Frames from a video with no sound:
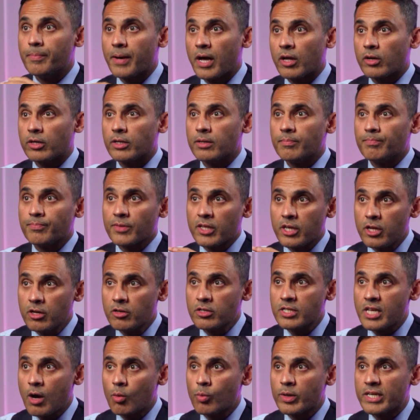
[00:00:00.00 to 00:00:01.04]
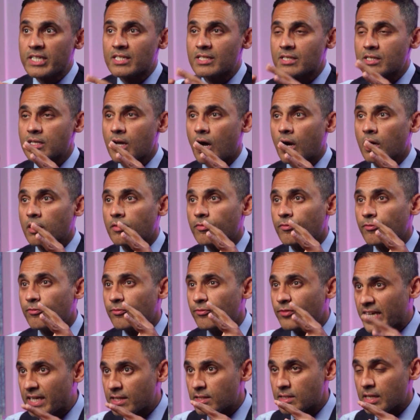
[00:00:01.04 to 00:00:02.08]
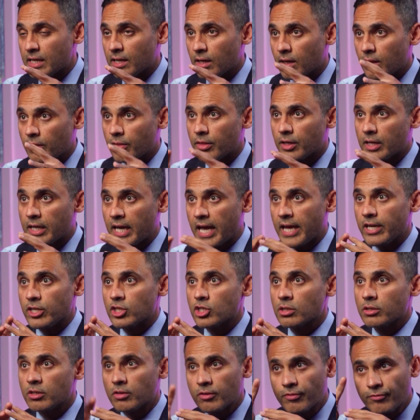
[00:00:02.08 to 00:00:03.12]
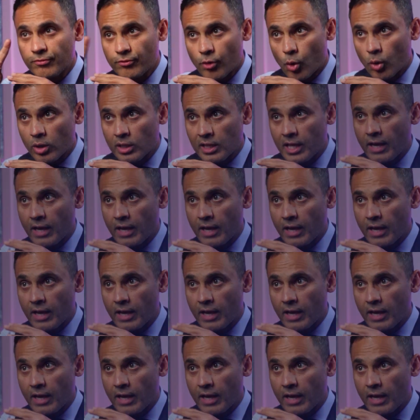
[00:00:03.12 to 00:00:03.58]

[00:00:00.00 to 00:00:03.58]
about it? Here's how we start fixing the gauge. There are four